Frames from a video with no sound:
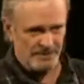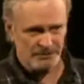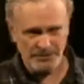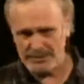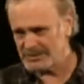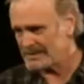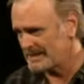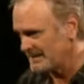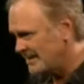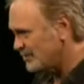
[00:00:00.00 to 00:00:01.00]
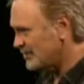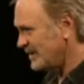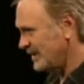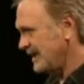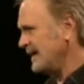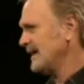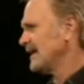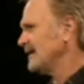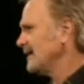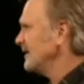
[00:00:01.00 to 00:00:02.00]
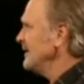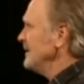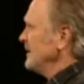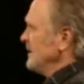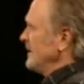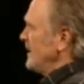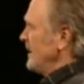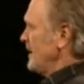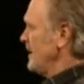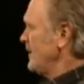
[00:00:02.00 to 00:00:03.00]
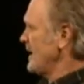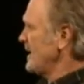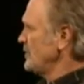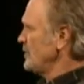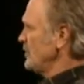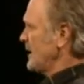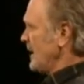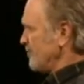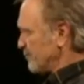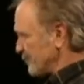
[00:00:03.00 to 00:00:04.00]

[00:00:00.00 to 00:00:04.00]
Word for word: And so there's that notion again uh, that you can